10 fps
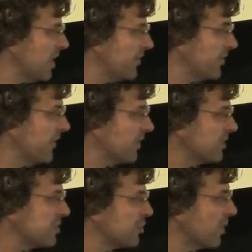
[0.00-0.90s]
they're
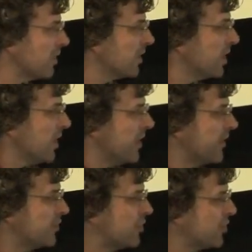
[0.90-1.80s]
fairly short.
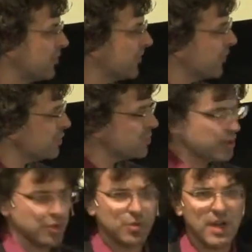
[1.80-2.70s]
The
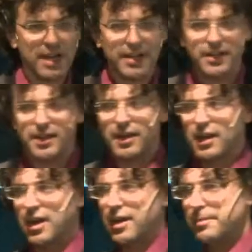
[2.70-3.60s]
first 2
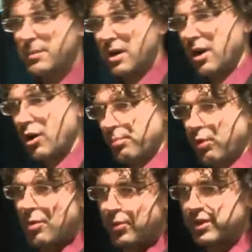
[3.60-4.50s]
are
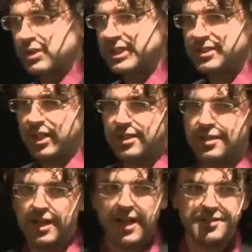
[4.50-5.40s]
appropriately
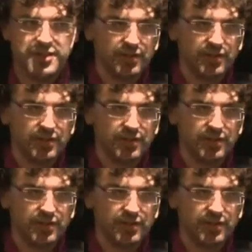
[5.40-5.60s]
done as